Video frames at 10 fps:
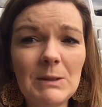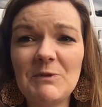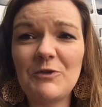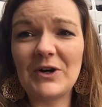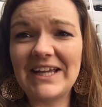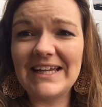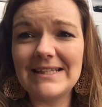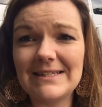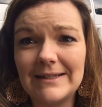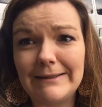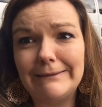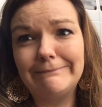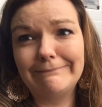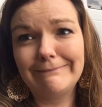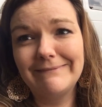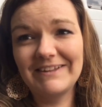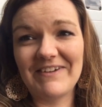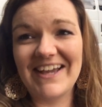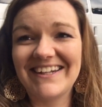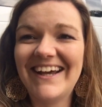before I get into the
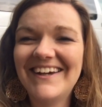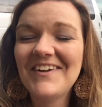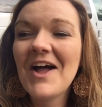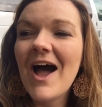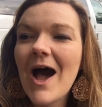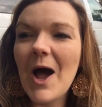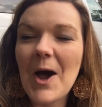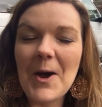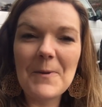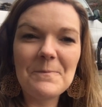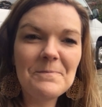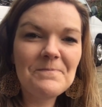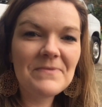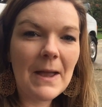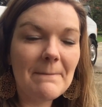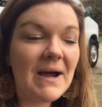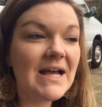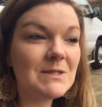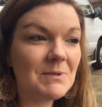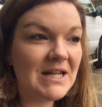van. um, my
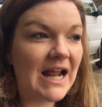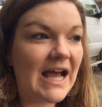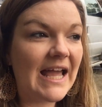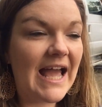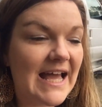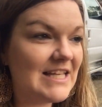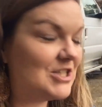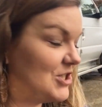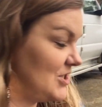husband and I, as